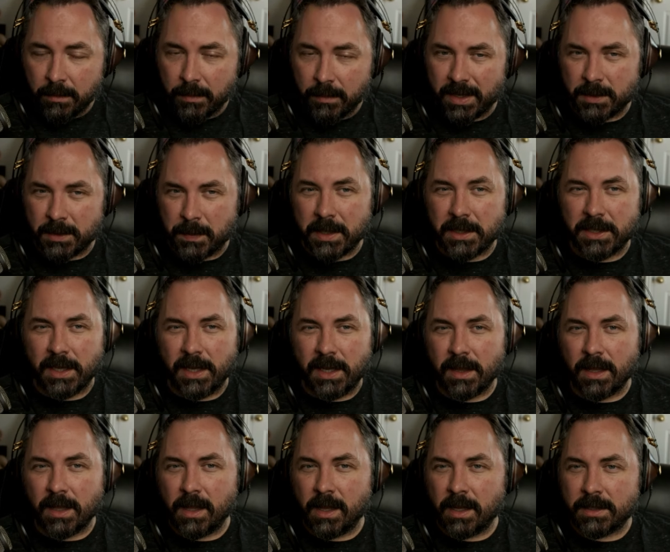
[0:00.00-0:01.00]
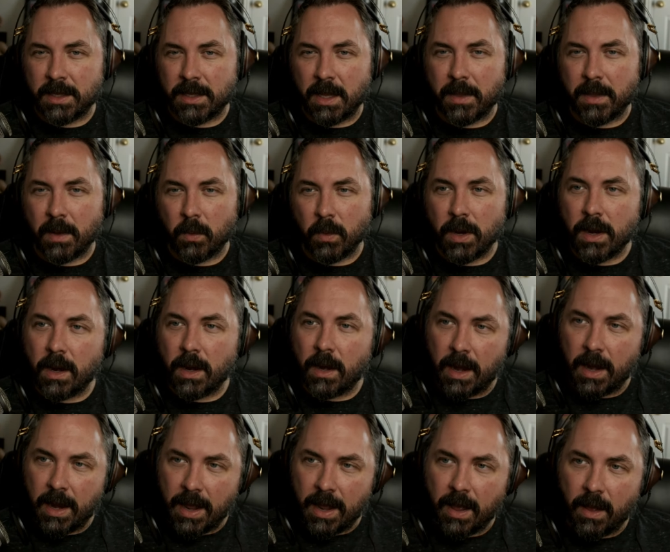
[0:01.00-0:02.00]
especially in the landscape that we're in
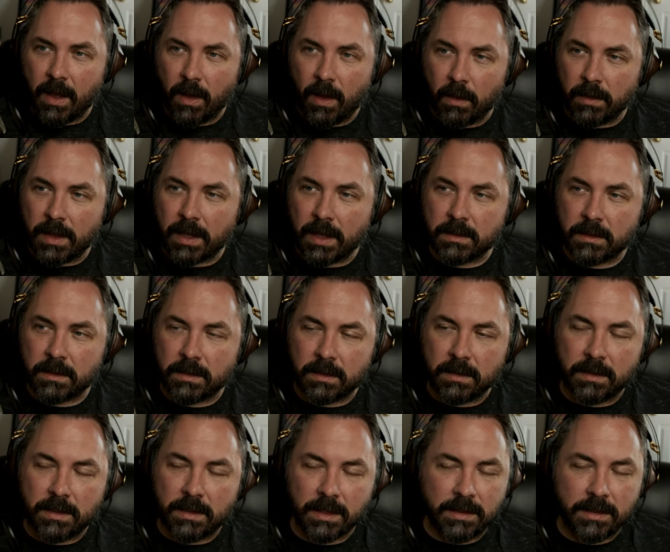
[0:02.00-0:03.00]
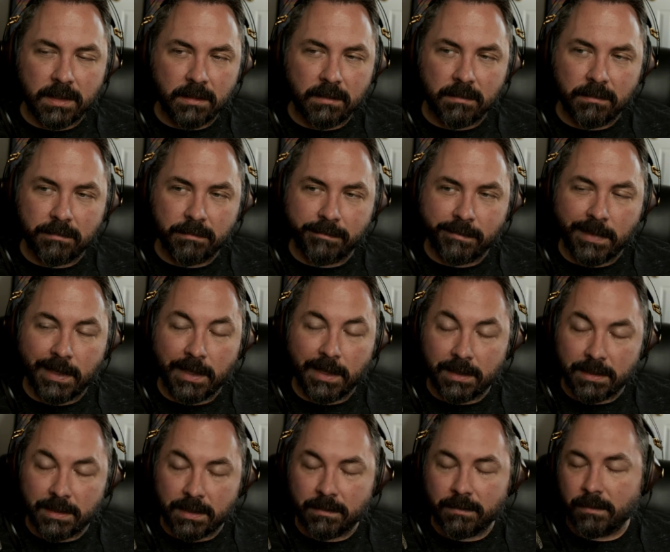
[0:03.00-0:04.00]
now, that's doesn't at
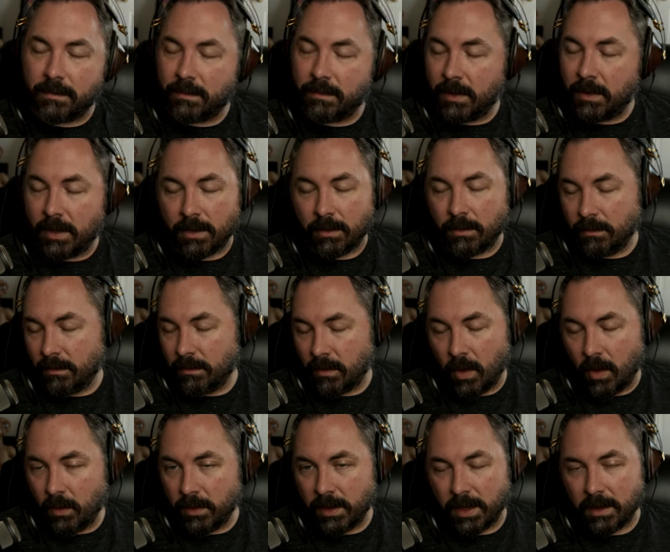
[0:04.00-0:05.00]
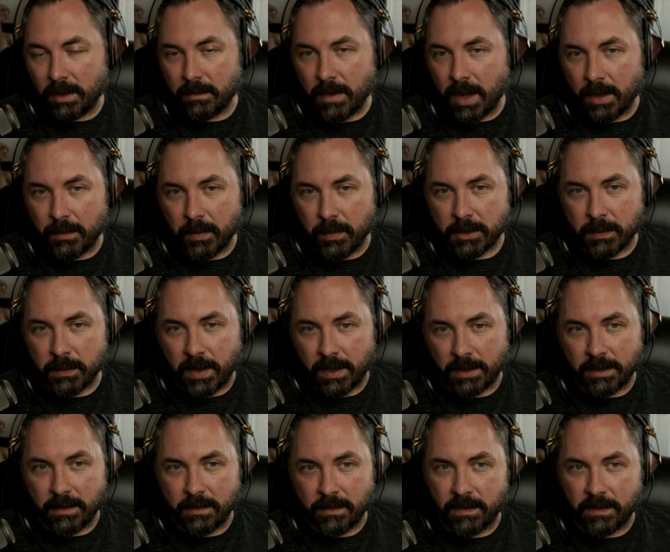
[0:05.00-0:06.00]
least, you know, only in my
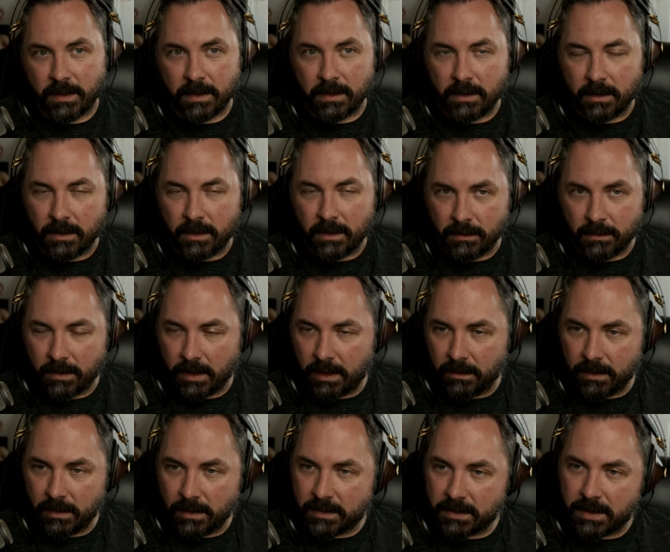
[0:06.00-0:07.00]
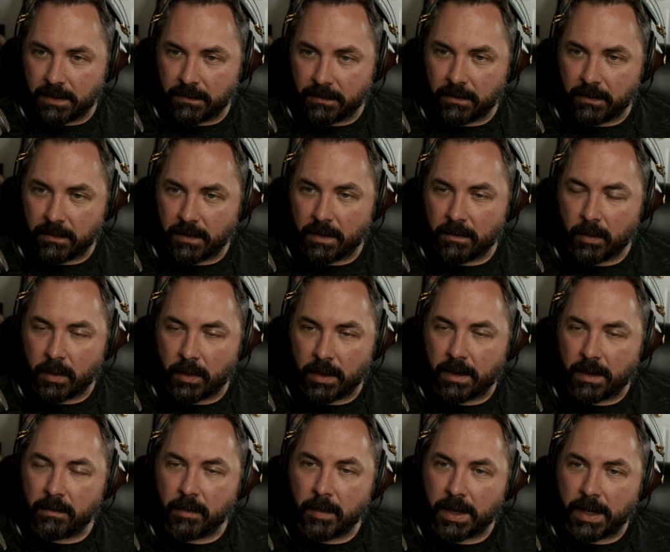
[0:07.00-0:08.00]
perspective, and you know, it's different for everyone and
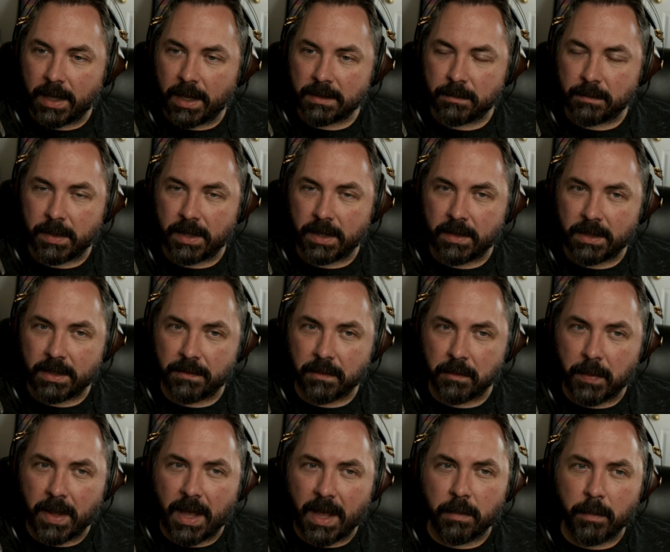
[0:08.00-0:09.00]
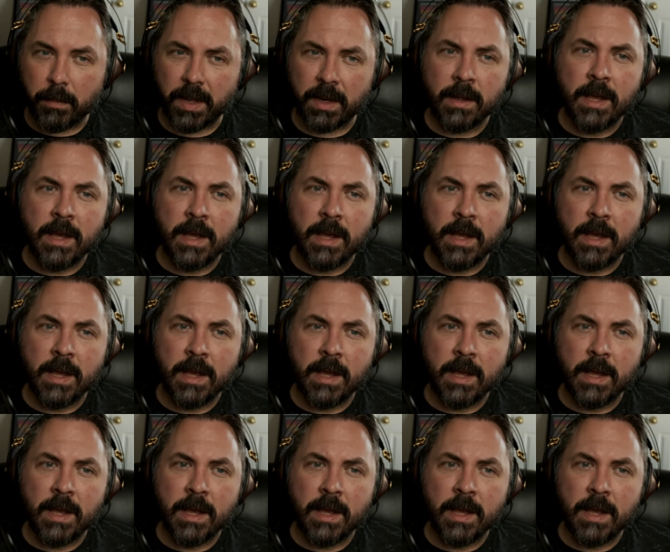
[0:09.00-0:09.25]
everybody has a bit of a different path, but